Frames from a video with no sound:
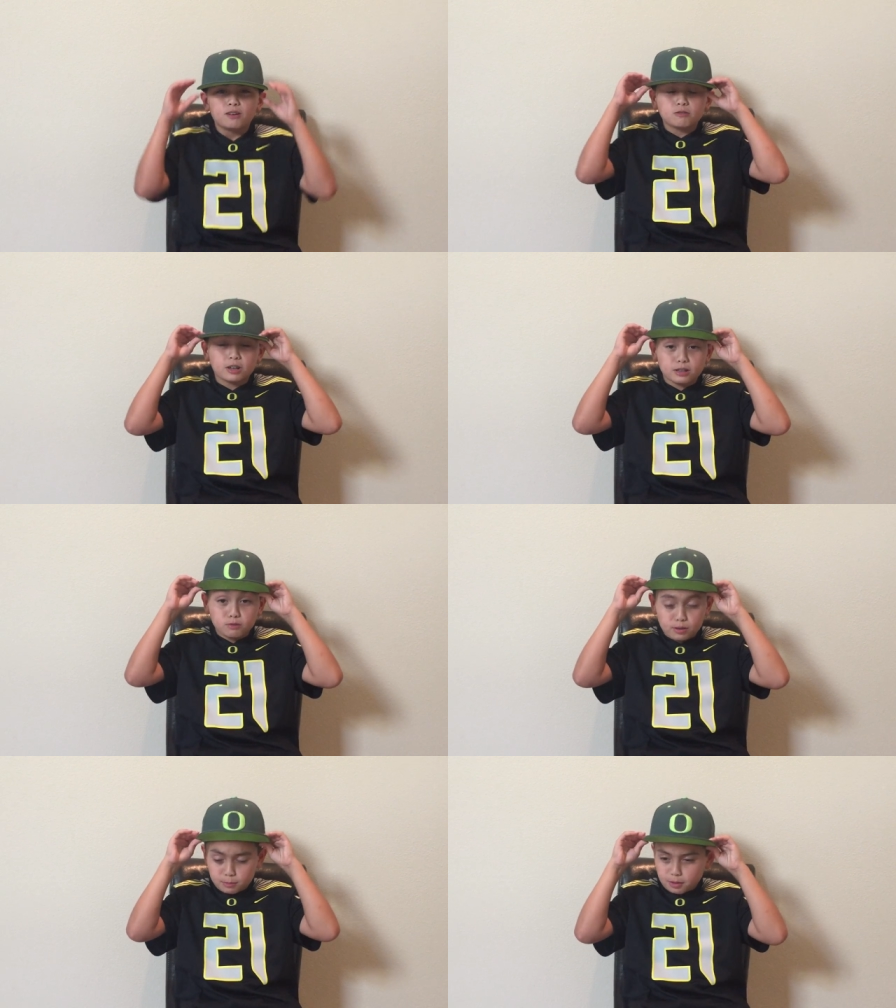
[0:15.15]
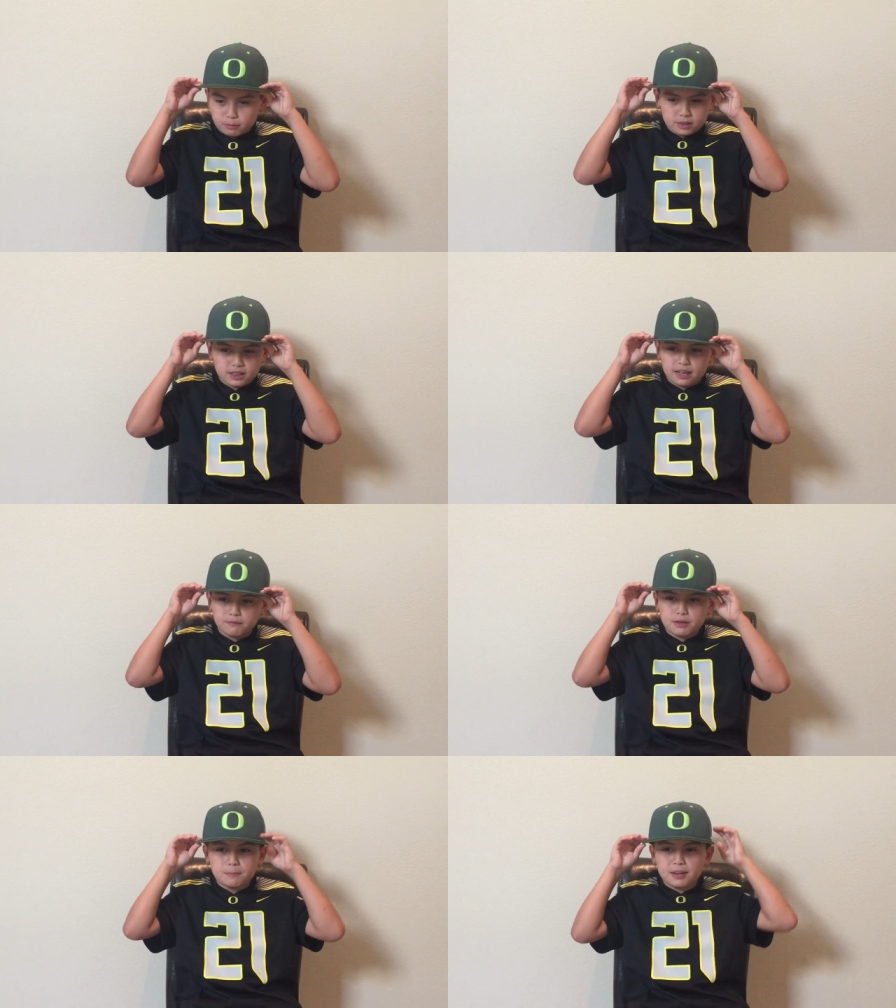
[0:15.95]
Royce Freeman was the
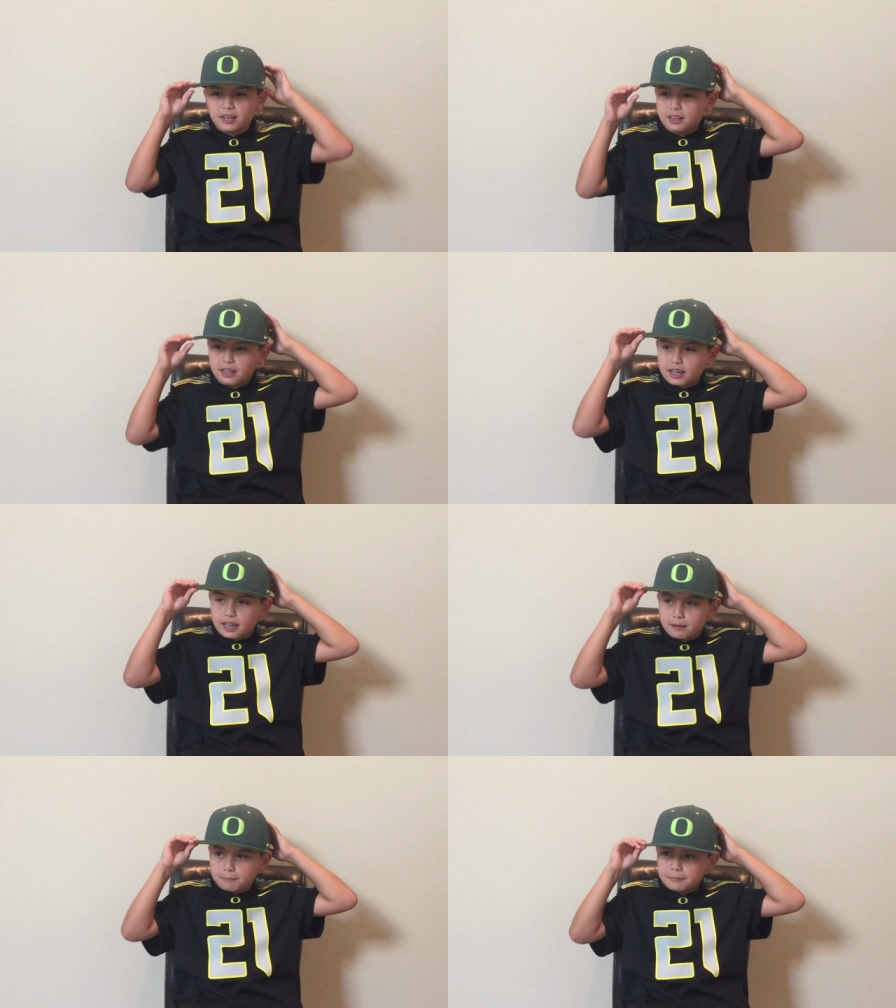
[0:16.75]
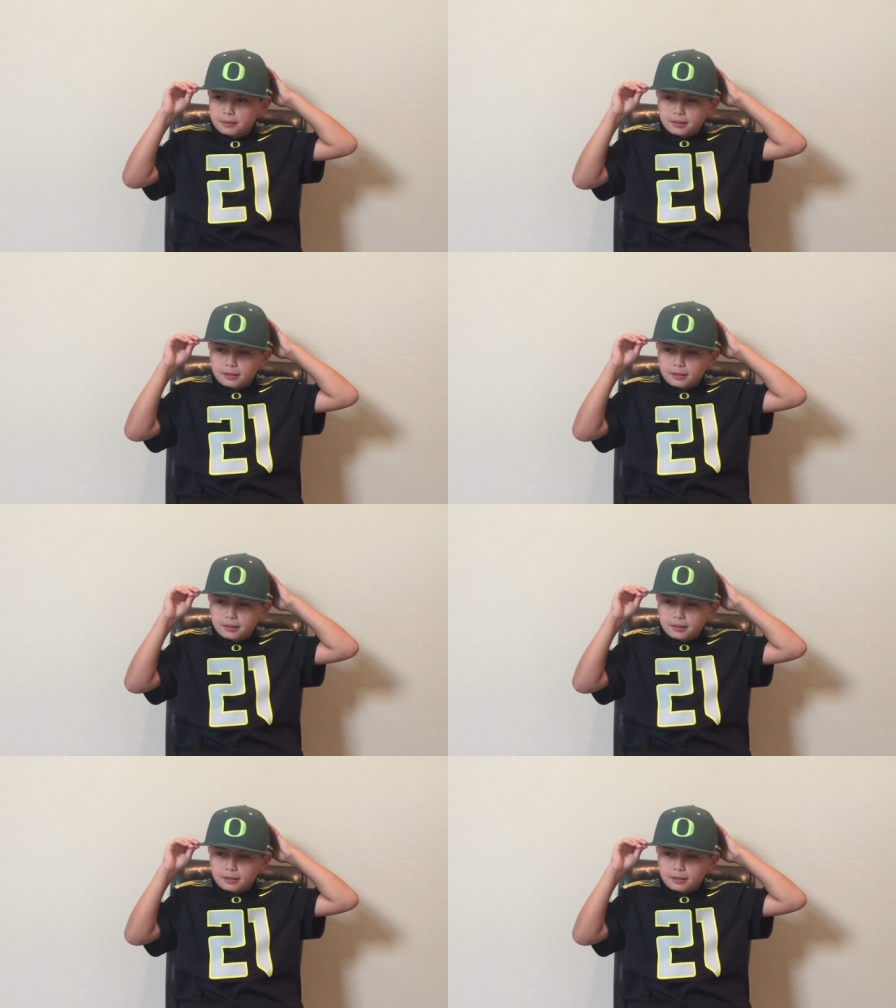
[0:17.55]
MVP of the game,